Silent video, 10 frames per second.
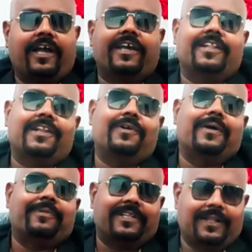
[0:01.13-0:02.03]
Hi and
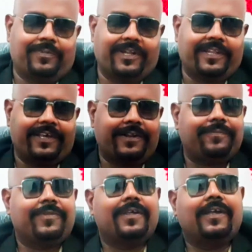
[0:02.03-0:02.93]
hello, I'm Athena Pandit
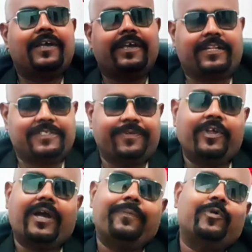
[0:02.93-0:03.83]
here. In this
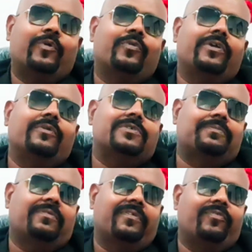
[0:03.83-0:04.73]
video, I'm going to give
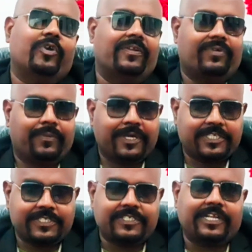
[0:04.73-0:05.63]
some of the few
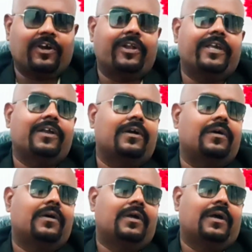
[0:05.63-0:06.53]
informations regarding
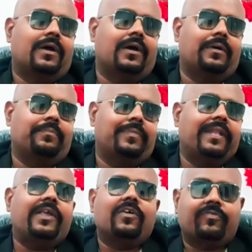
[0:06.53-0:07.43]

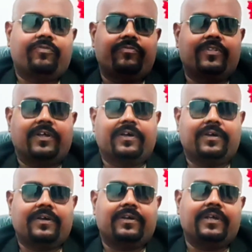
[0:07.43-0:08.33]
many of
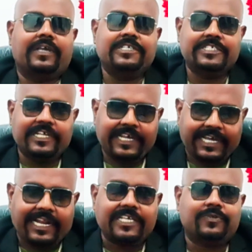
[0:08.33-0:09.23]
the
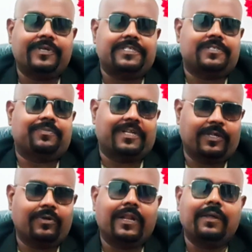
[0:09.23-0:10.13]
engineering graduates,
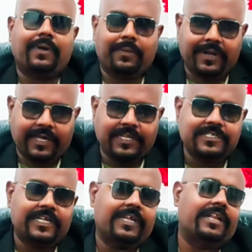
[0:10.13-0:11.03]
particularly biomedical
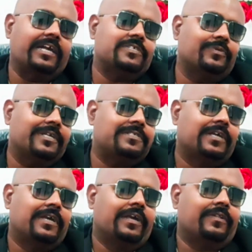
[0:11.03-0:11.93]
engineering
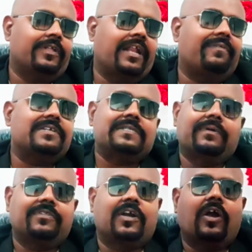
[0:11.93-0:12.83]
graduates. They're having
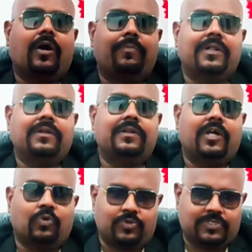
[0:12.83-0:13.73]
some of the common
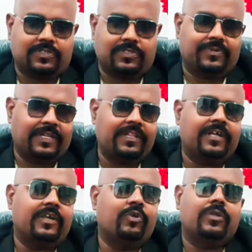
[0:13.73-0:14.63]
doubts. In
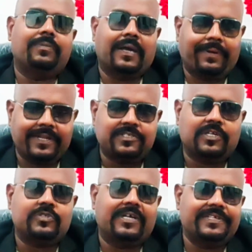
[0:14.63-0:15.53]
the YouTube comments
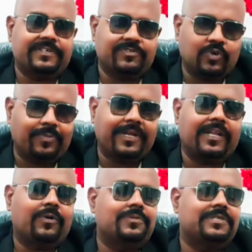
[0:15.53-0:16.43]
also, I received so
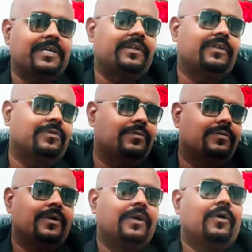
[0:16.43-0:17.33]
many doubts, and you
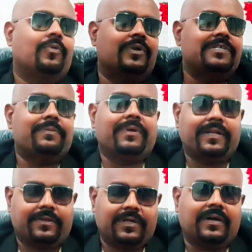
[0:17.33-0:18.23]
know, once I
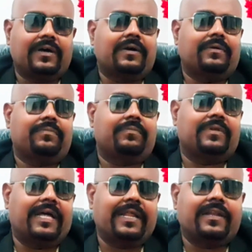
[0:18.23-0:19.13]
met
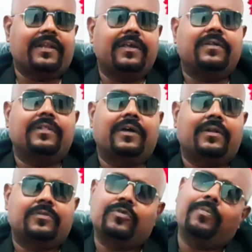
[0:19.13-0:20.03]
directly, there
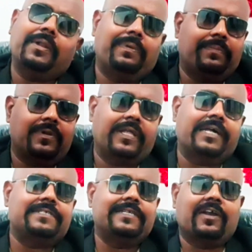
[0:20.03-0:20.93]
are so many people,
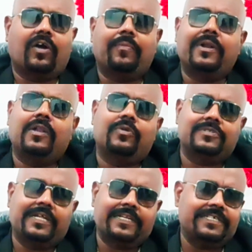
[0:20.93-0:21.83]
they're asking a common
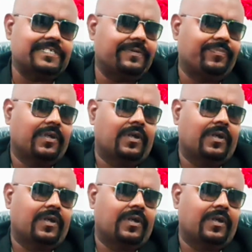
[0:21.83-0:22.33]
doubt, that is,